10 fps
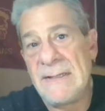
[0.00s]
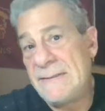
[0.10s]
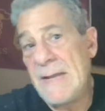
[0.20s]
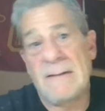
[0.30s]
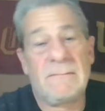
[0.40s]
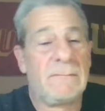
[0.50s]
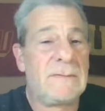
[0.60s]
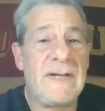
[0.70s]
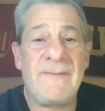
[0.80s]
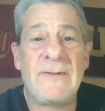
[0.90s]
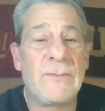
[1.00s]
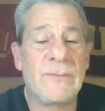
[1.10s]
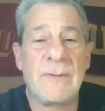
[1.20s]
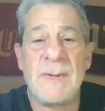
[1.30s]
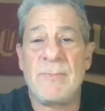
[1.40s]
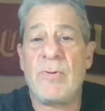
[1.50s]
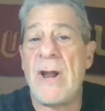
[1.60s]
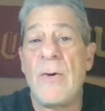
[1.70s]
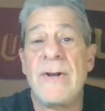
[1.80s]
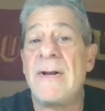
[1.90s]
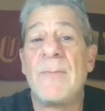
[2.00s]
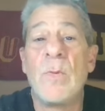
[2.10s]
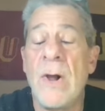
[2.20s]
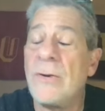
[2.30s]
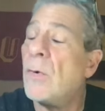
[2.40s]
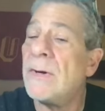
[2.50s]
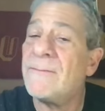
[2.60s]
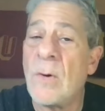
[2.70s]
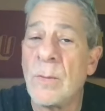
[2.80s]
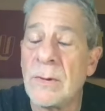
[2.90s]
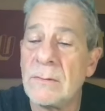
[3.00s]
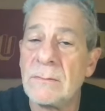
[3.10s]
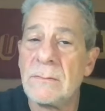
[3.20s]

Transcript: He said defense was going to be priority number one going forward.